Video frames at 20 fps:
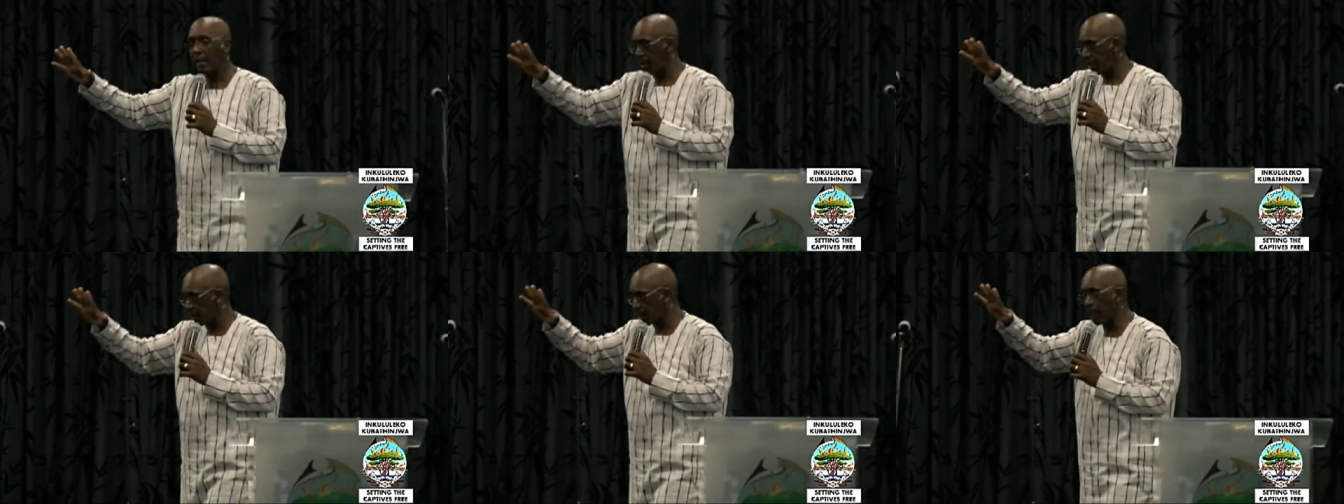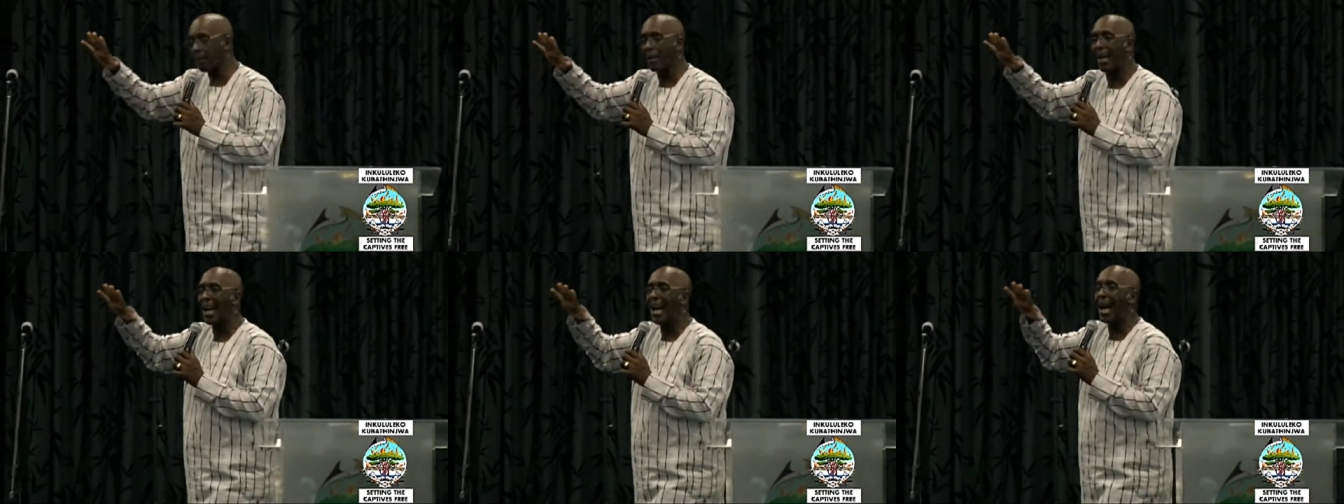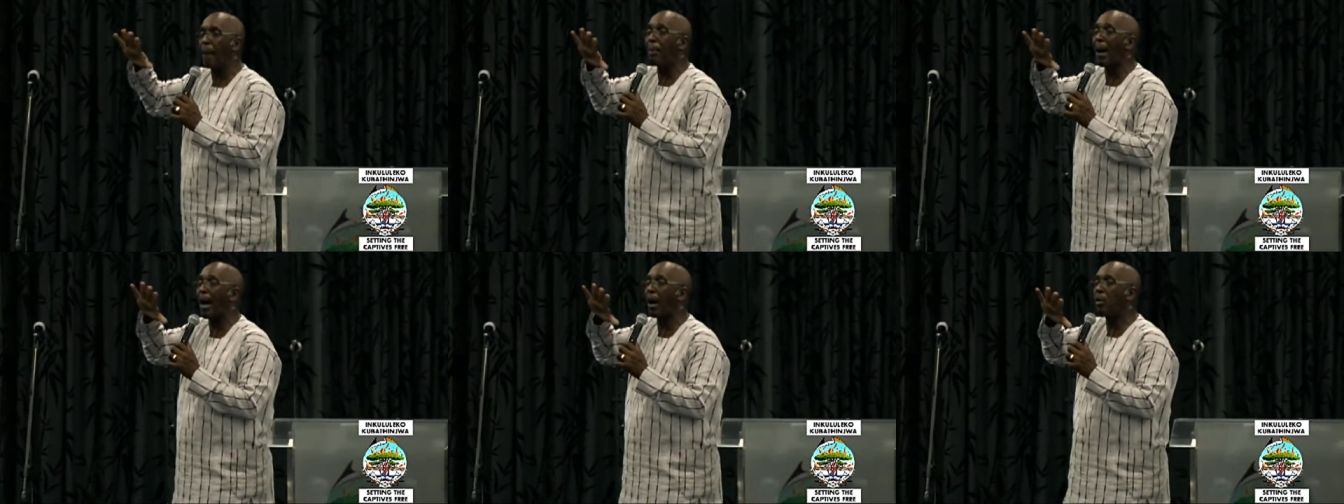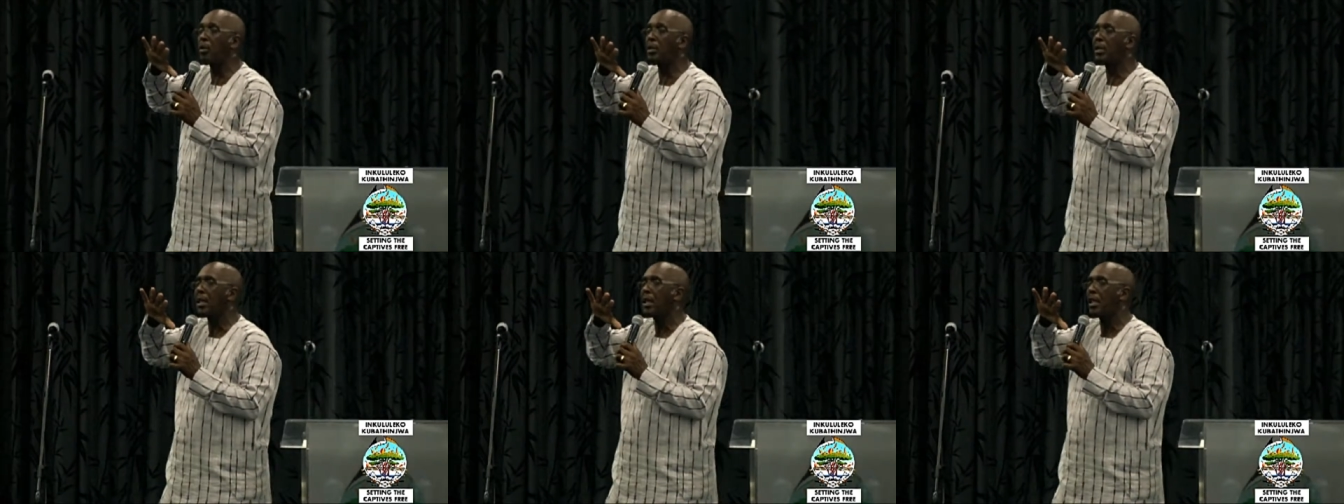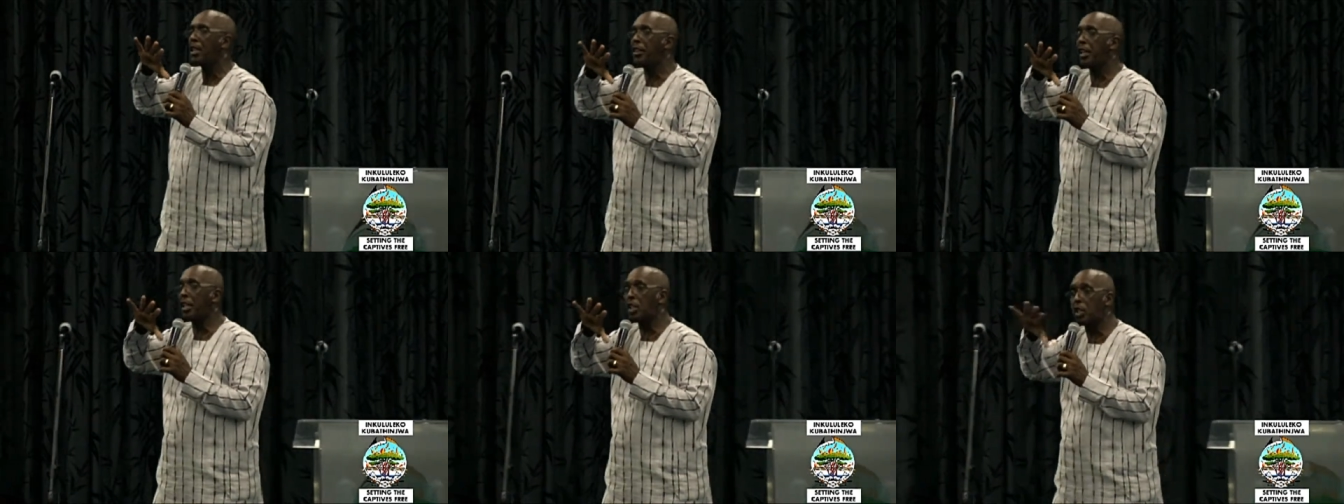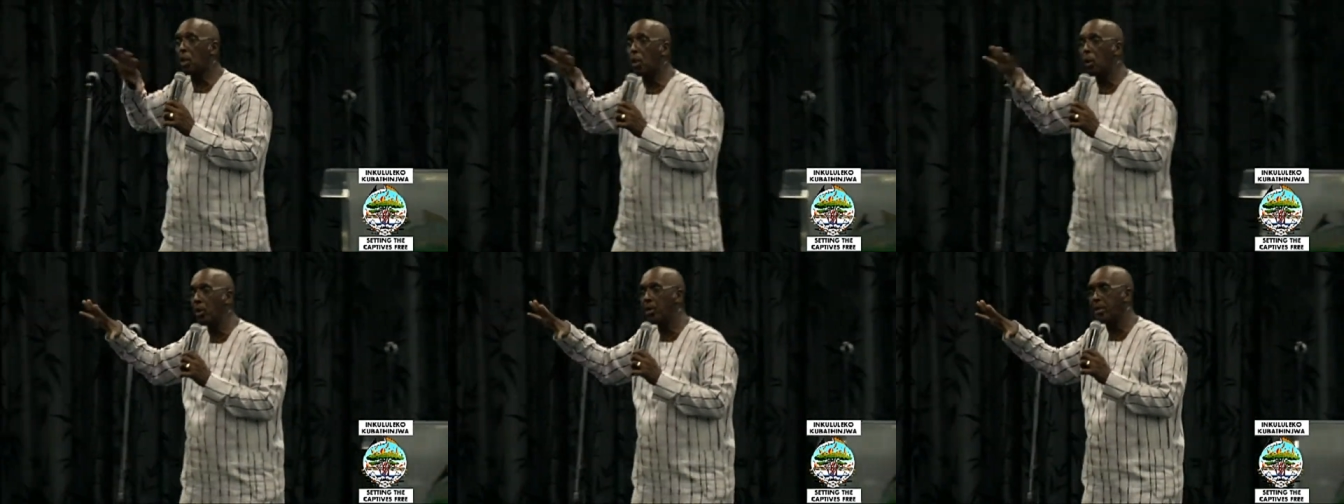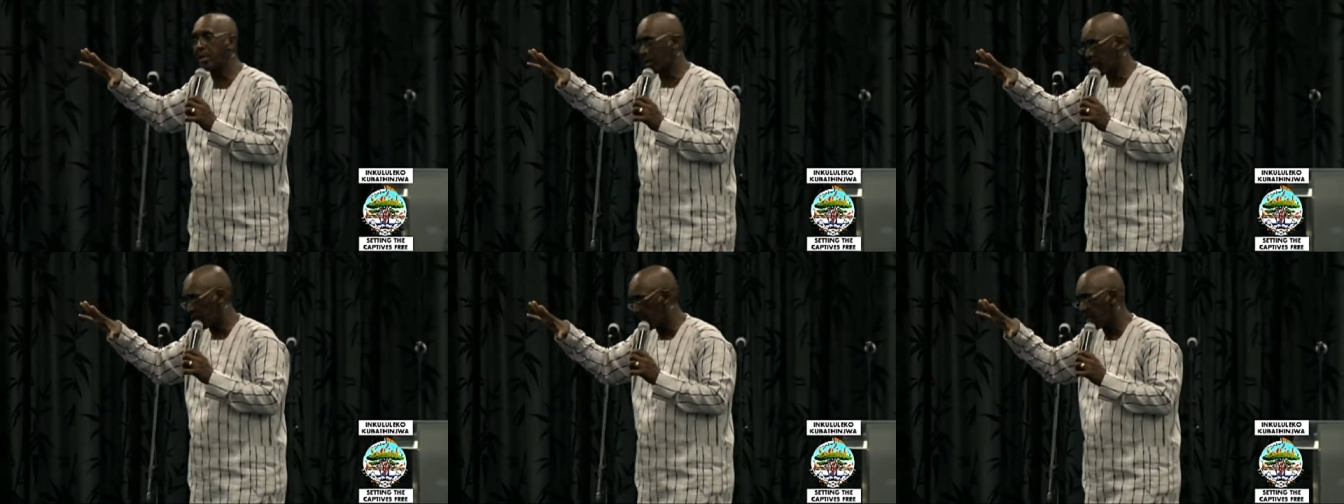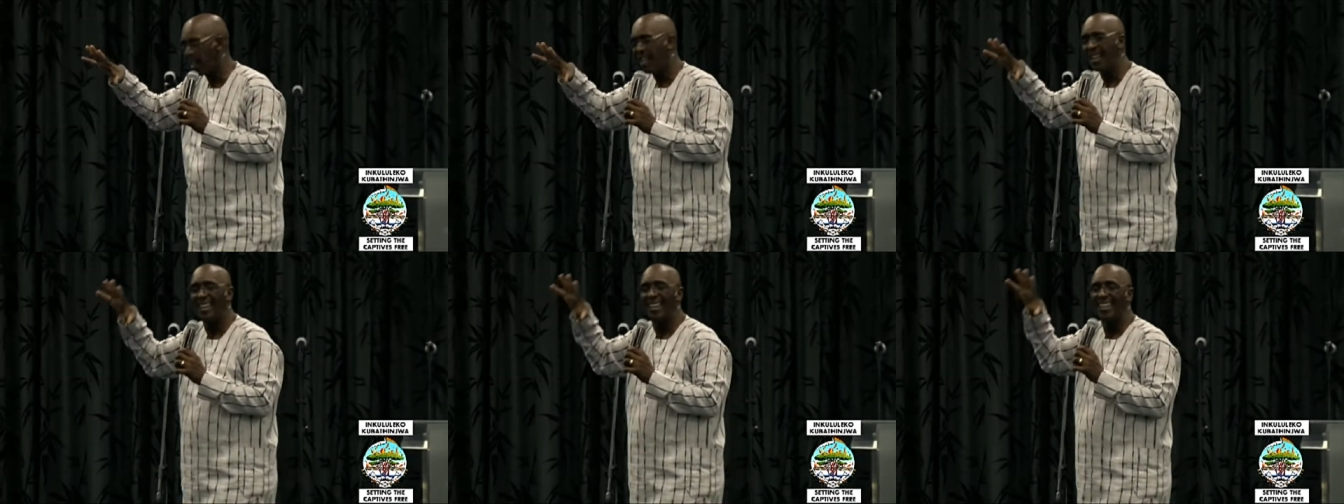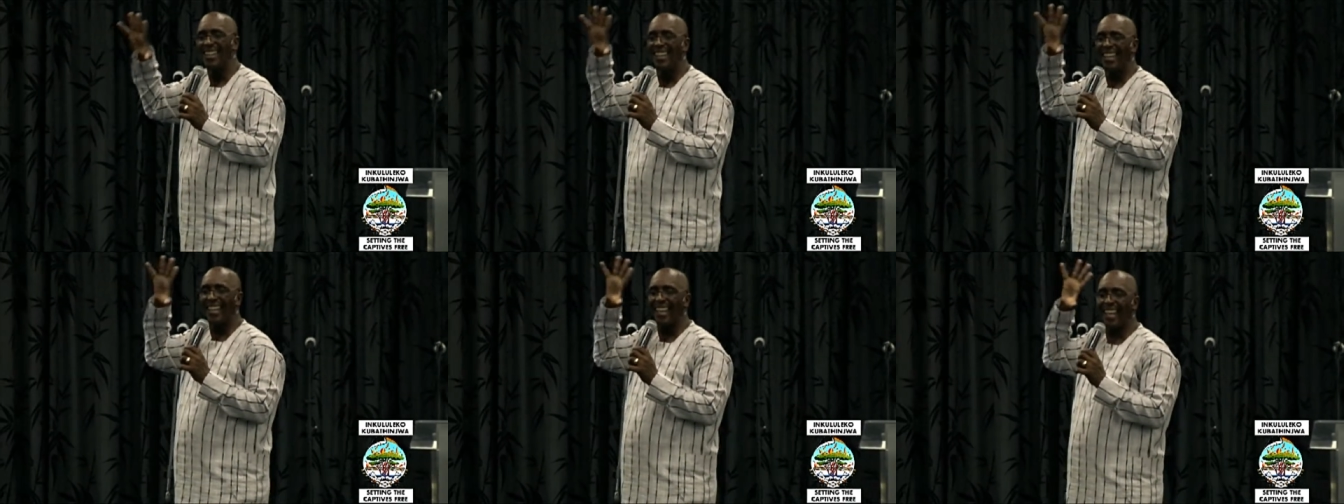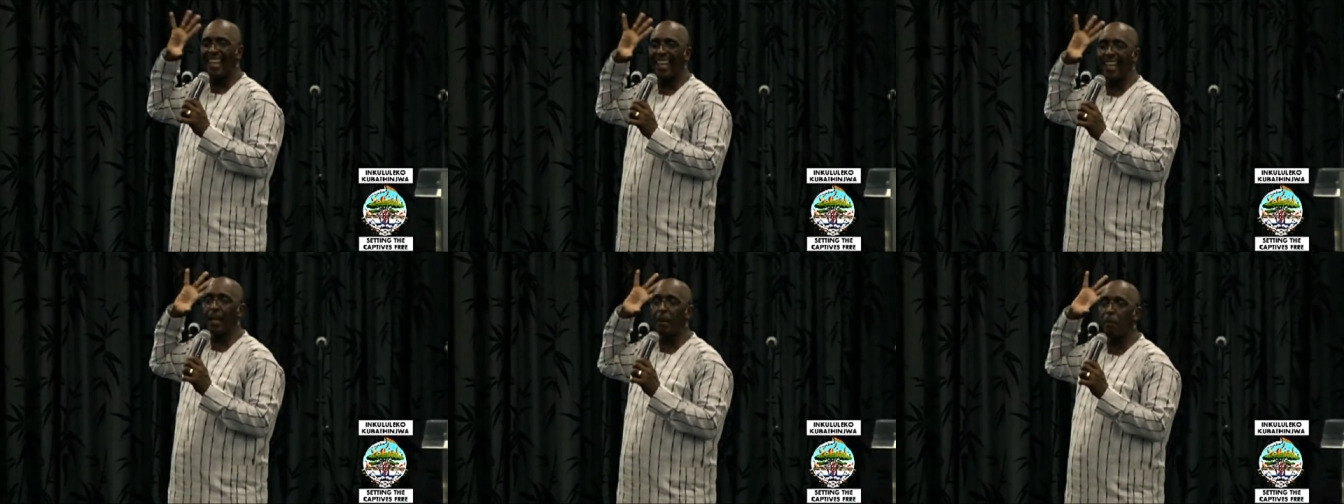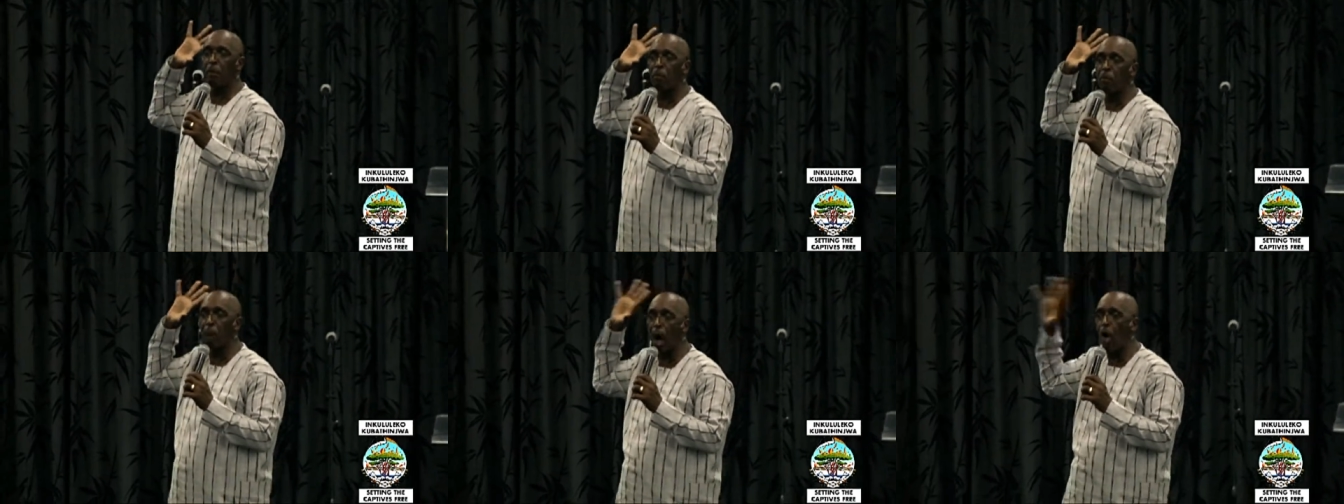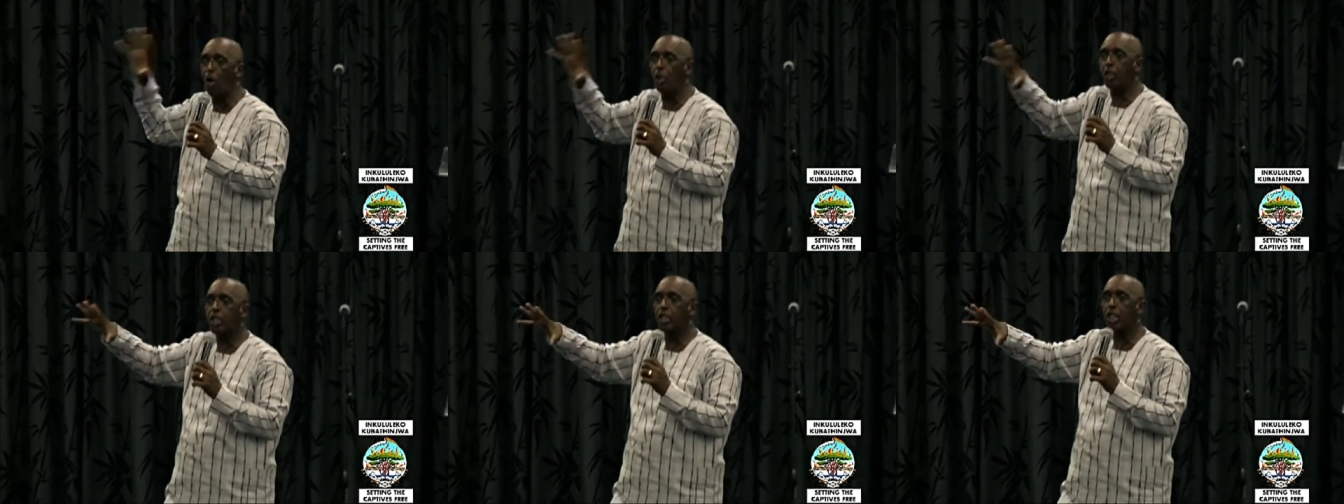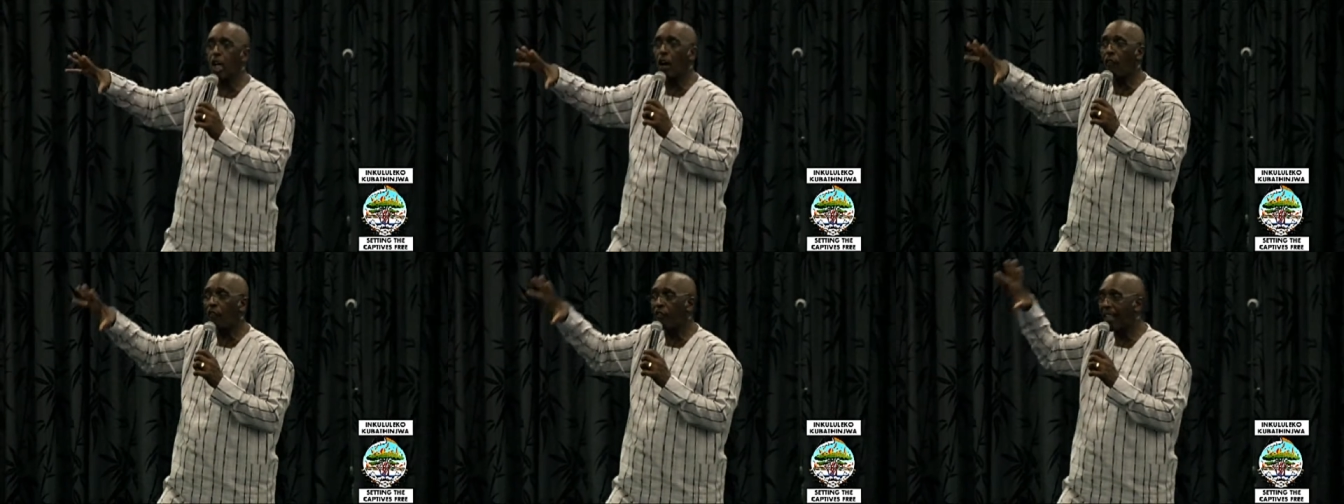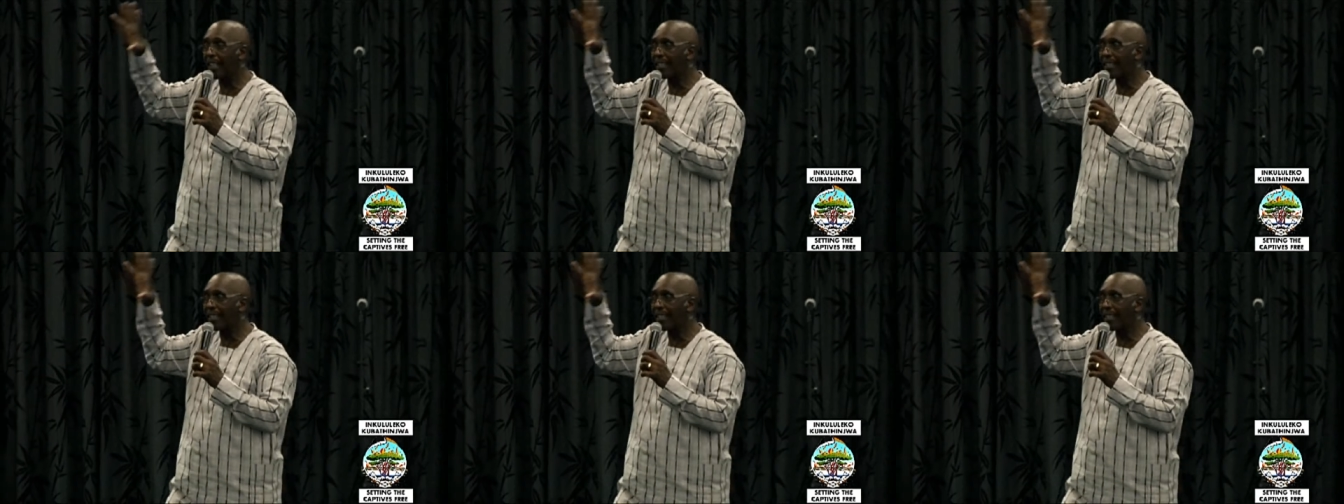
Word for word: is about the Jews, in most of the